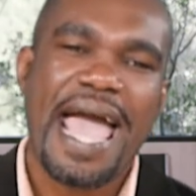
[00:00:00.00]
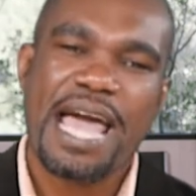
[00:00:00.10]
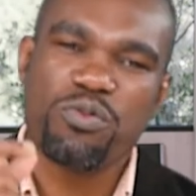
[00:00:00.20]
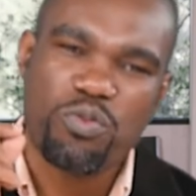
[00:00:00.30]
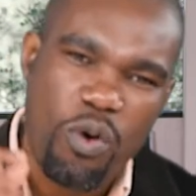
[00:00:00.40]

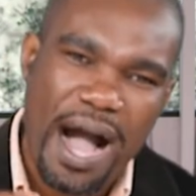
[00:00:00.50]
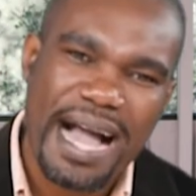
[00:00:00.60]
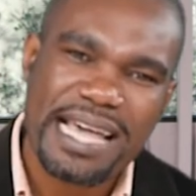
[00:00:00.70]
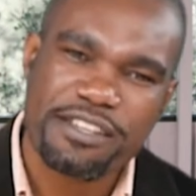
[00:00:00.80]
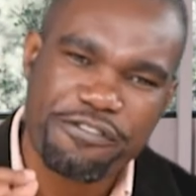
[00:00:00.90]
and
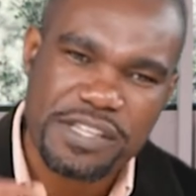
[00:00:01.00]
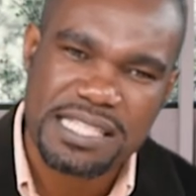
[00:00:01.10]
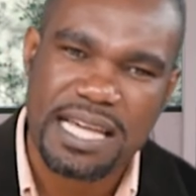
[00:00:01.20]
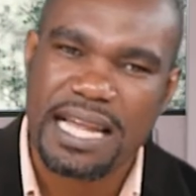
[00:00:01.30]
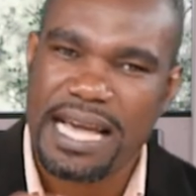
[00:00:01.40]
why the
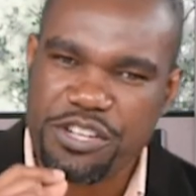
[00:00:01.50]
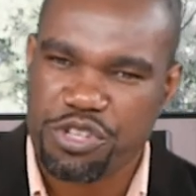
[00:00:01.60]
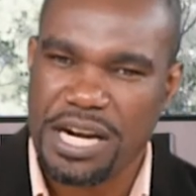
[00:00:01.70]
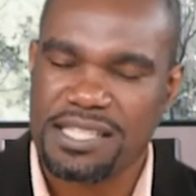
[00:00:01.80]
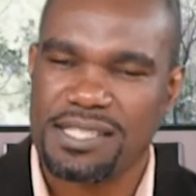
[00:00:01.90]
physical
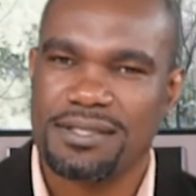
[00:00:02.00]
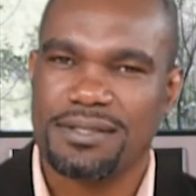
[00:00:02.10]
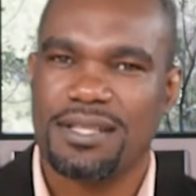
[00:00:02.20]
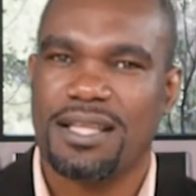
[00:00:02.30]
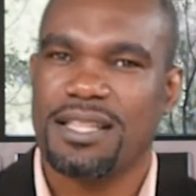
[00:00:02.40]
address.
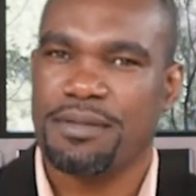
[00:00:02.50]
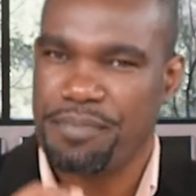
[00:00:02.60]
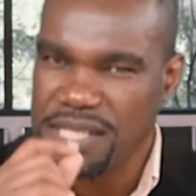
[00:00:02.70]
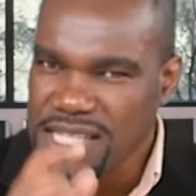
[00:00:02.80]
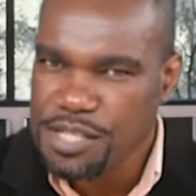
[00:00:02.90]
The
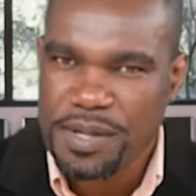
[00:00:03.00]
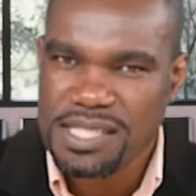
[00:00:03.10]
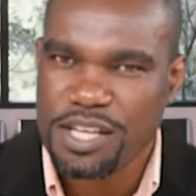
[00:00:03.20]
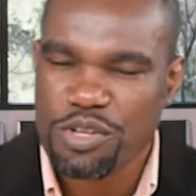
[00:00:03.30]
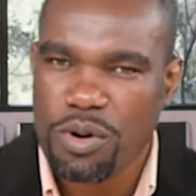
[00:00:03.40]
business
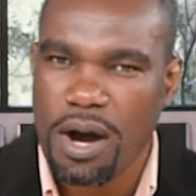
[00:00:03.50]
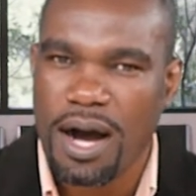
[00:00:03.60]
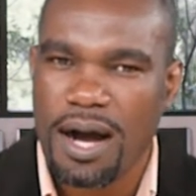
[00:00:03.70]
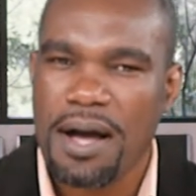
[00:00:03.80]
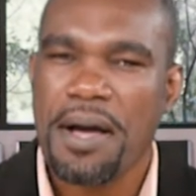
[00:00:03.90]
person you
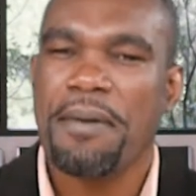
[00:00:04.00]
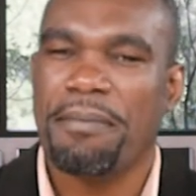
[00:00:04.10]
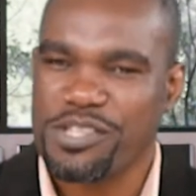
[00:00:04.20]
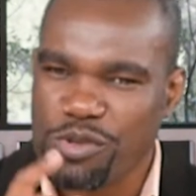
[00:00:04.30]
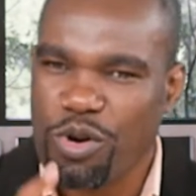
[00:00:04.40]
are
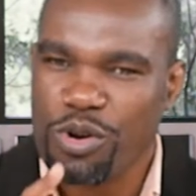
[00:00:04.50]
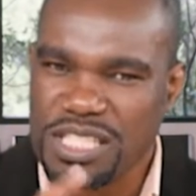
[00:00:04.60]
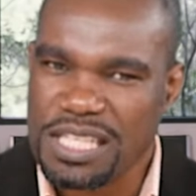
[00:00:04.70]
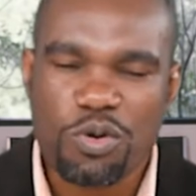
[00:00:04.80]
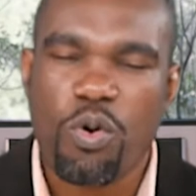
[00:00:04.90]
must
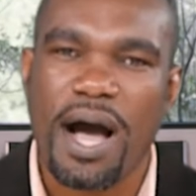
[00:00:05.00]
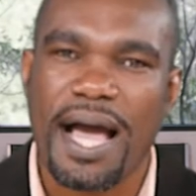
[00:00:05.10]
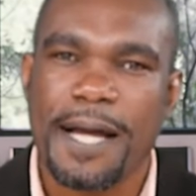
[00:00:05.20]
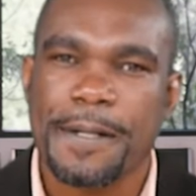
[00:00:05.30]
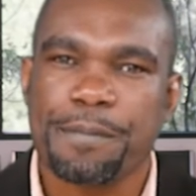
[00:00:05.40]
always
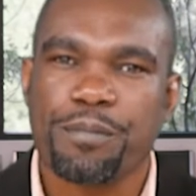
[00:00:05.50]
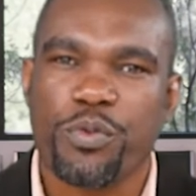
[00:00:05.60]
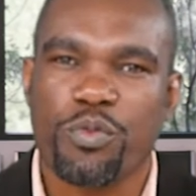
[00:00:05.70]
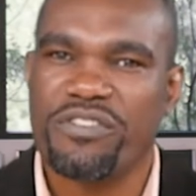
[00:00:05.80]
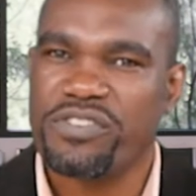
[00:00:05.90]
inquire.
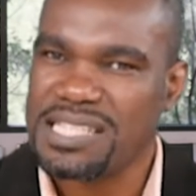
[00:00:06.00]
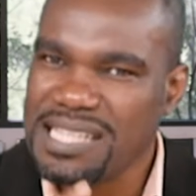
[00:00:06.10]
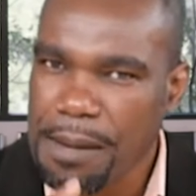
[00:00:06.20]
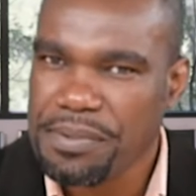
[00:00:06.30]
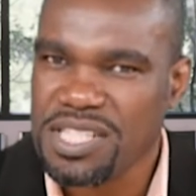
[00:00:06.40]
We have
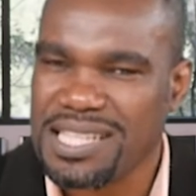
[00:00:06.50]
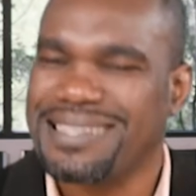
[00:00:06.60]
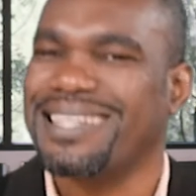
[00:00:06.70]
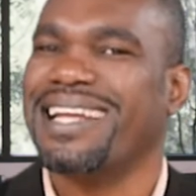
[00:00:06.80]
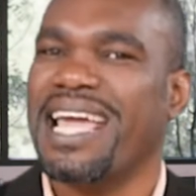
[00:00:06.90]
established
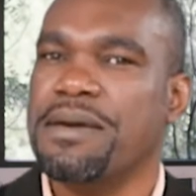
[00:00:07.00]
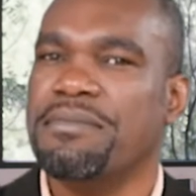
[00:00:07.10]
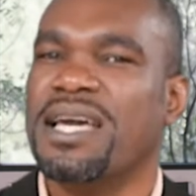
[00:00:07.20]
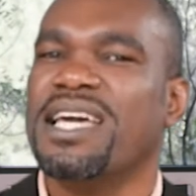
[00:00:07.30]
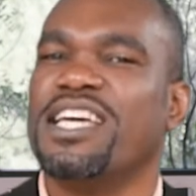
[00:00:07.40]
that the
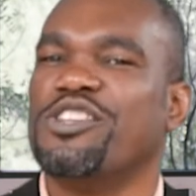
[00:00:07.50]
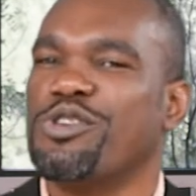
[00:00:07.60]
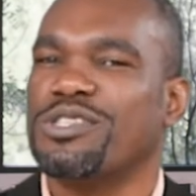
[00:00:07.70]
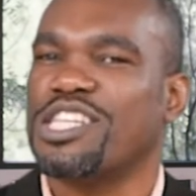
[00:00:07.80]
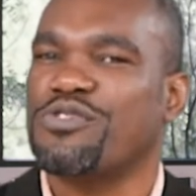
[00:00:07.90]
name is
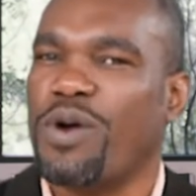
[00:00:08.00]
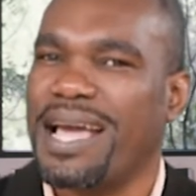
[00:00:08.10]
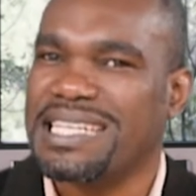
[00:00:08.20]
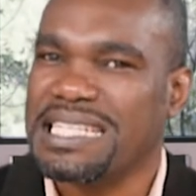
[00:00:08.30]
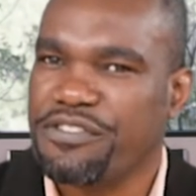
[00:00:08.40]
not just for
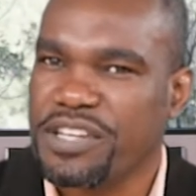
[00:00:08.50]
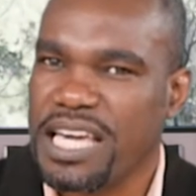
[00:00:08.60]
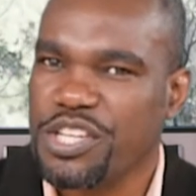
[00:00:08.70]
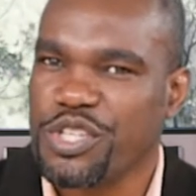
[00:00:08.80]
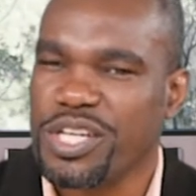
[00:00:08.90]

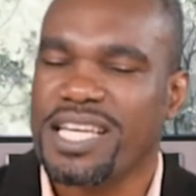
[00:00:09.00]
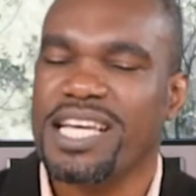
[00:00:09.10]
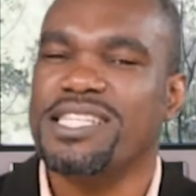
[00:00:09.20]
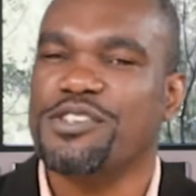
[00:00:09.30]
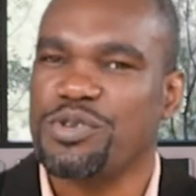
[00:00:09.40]
identification,
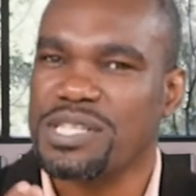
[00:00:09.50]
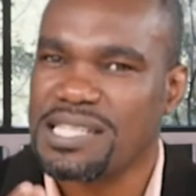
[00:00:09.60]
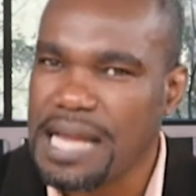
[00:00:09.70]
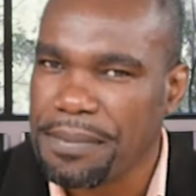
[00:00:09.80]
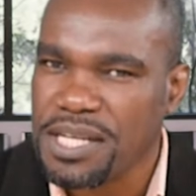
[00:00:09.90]
it is to
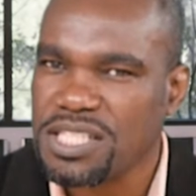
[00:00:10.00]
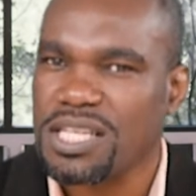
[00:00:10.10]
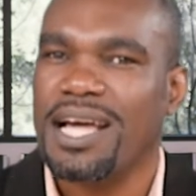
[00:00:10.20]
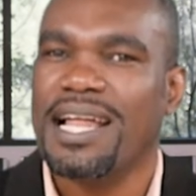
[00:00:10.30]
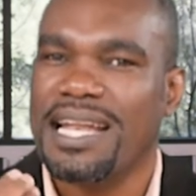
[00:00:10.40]
establish
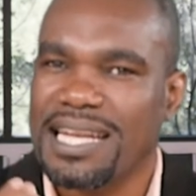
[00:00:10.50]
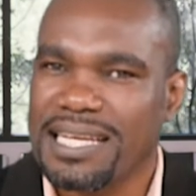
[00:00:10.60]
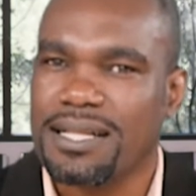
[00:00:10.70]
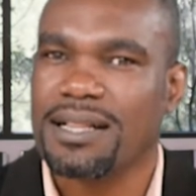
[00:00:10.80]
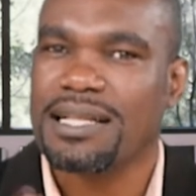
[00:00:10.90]

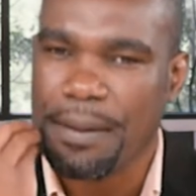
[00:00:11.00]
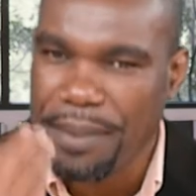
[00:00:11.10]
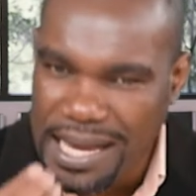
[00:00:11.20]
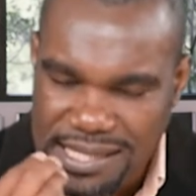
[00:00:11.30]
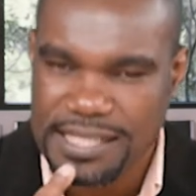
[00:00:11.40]
legal
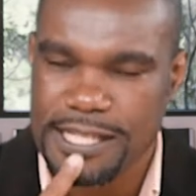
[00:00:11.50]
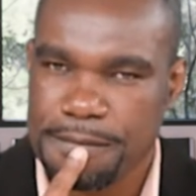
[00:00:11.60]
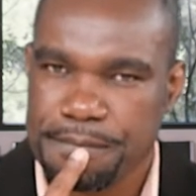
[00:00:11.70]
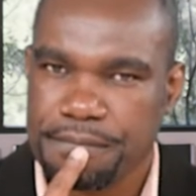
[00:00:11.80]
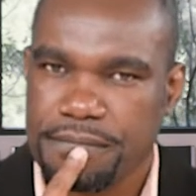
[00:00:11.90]

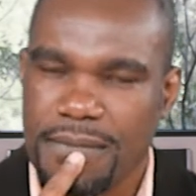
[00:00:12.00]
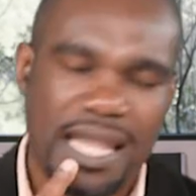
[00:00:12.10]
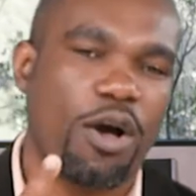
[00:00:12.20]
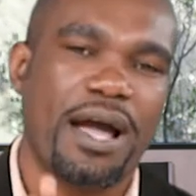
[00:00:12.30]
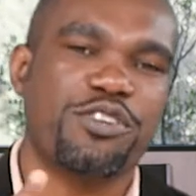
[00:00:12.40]
capacity.
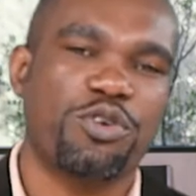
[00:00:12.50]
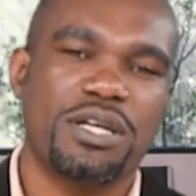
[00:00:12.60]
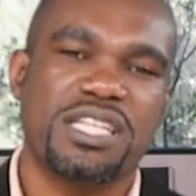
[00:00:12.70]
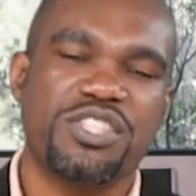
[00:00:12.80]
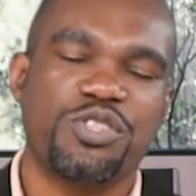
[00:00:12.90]
Now, I draw
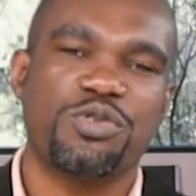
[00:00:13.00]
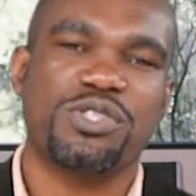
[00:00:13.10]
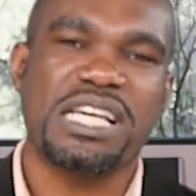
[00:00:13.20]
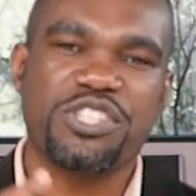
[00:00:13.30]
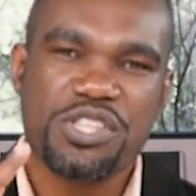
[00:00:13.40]
your attention to
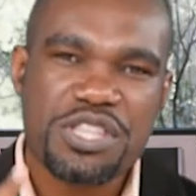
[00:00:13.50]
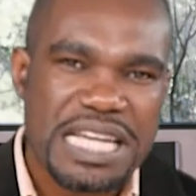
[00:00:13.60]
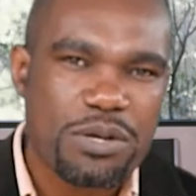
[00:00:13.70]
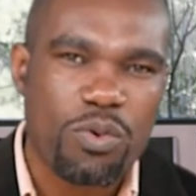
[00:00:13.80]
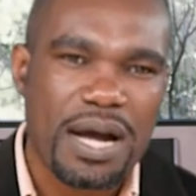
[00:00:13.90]
section
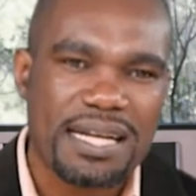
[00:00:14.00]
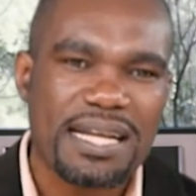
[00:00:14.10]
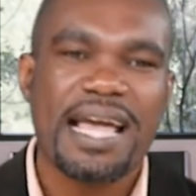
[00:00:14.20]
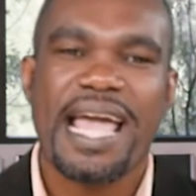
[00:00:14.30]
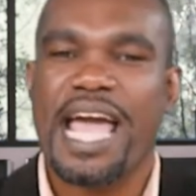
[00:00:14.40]

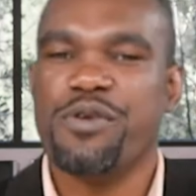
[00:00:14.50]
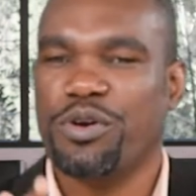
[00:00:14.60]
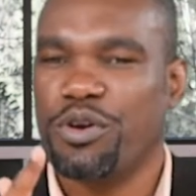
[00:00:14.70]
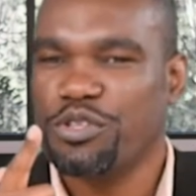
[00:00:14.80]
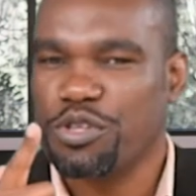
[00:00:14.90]
31, and
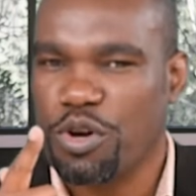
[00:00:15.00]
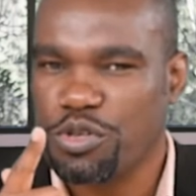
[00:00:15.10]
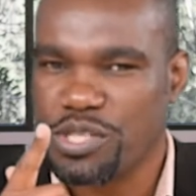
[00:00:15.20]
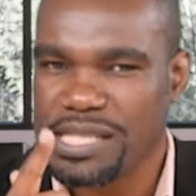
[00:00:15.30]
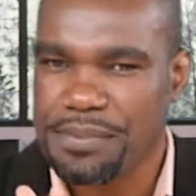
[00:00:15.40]
we're going to go
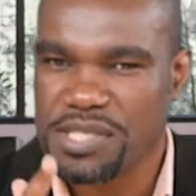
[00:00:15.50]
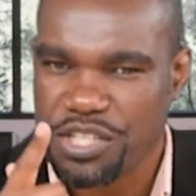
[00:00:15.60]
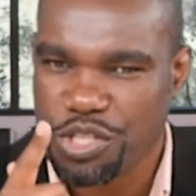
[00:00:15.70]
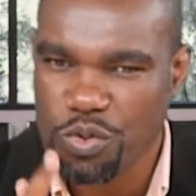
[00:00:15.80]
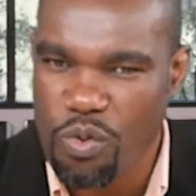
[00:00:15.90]
to
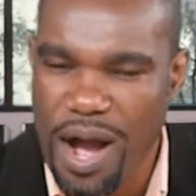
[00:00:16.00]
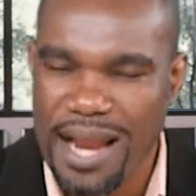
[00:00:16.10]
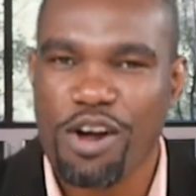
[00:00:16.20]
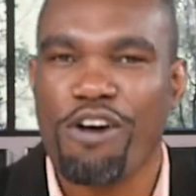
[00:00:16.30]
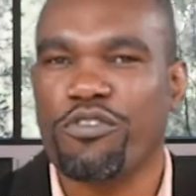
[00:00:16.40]
subsection
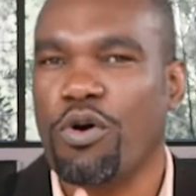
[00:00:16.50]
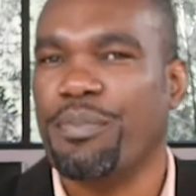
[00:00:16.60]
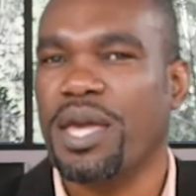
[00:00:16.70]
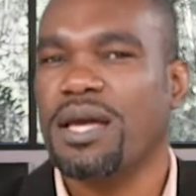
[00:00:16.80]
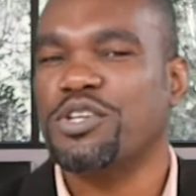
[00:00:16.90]
1 of
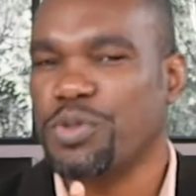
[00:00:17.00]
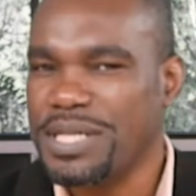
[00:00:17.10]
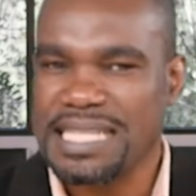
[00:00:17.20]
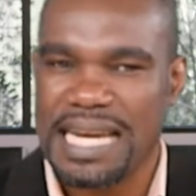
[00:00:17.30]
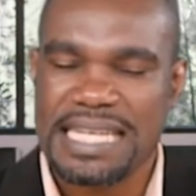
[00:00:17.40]
COBIA
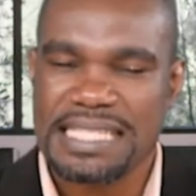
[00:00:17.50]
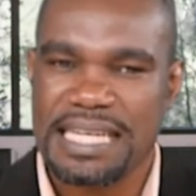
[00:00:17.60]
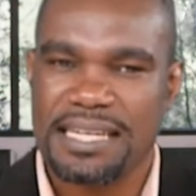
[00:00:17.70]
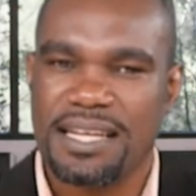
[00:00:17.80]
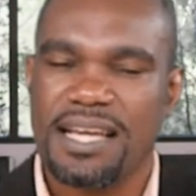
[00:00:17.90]

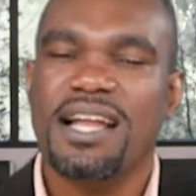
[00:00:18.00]
2019.